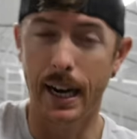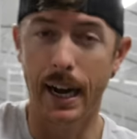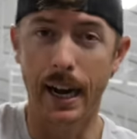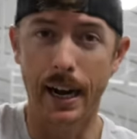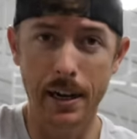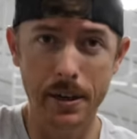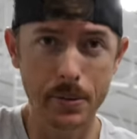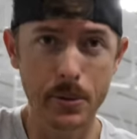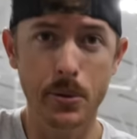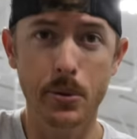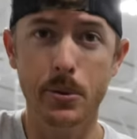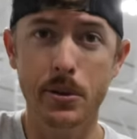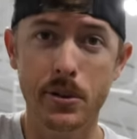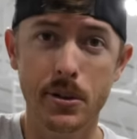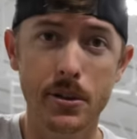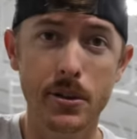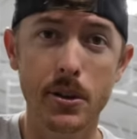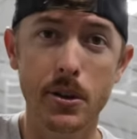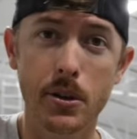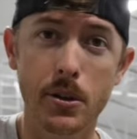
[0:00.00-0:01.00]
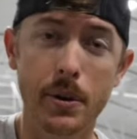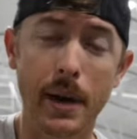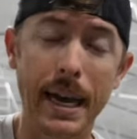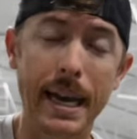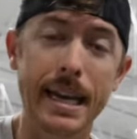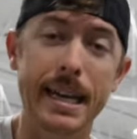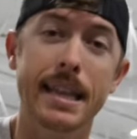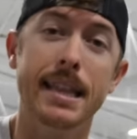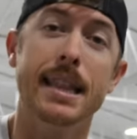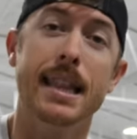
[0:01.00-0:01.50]
I'm going to do
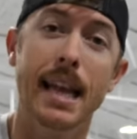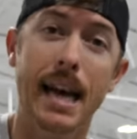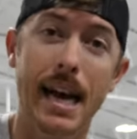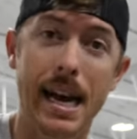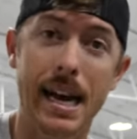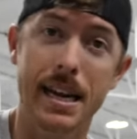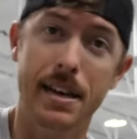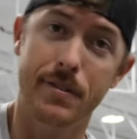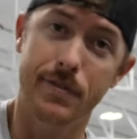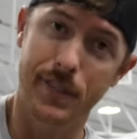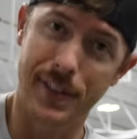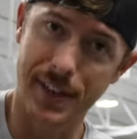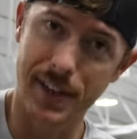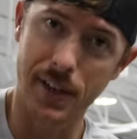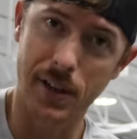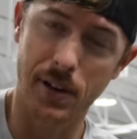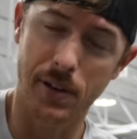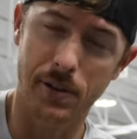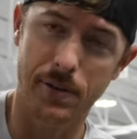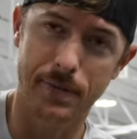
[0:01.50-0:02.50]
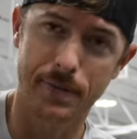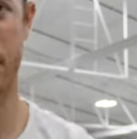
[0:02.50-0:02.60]
a line video.